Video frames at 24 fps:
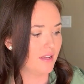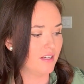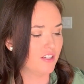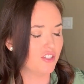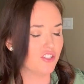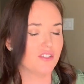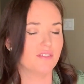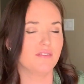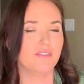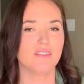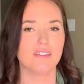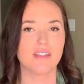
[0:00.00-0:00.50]
it
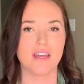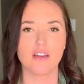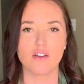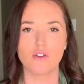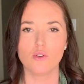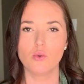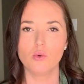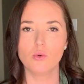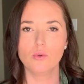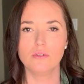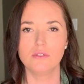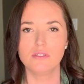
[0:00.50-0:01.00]
just feels like
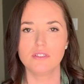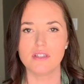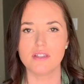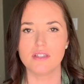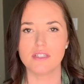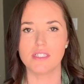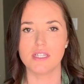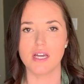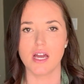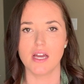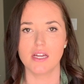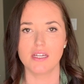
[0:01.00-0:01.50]
cool to the
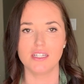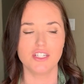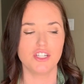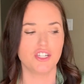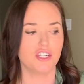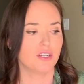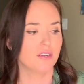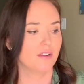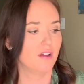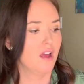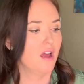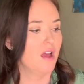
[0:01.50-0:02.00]

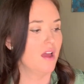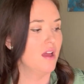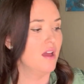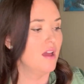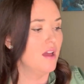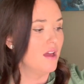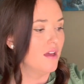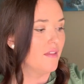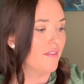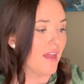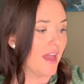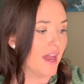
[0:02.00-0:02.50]
touch.
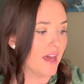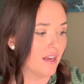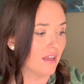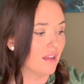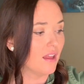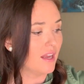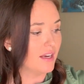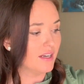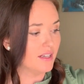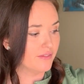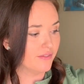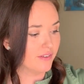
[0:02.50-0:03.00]
They had a
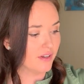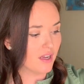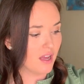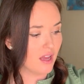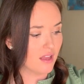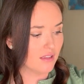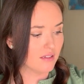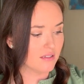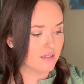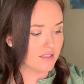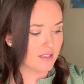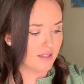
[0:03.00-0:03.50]
lot of different
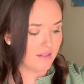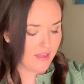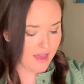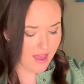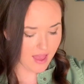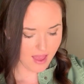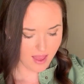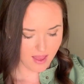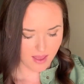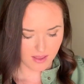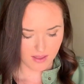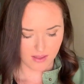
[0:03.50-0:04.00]
colors in
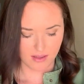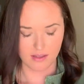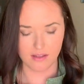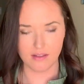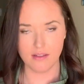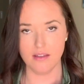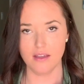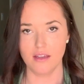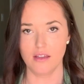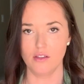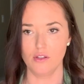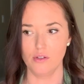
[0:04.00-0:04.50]
that,
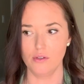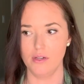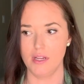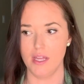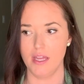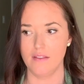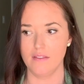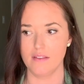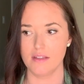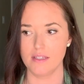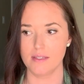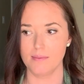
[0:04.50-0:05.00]

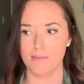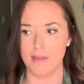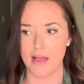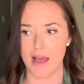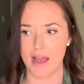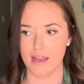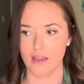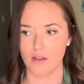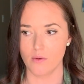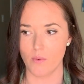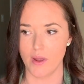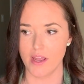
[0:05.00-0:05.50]
including this
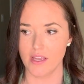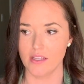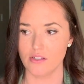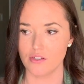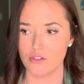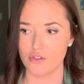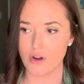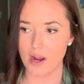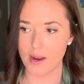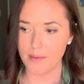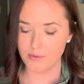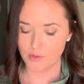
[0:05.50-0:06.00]
black and white
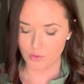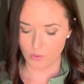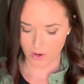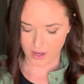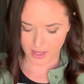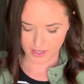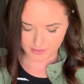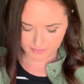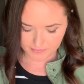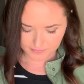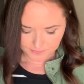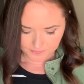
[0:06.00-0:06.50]
striped
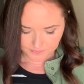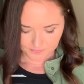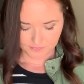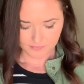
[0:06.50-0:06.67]
one.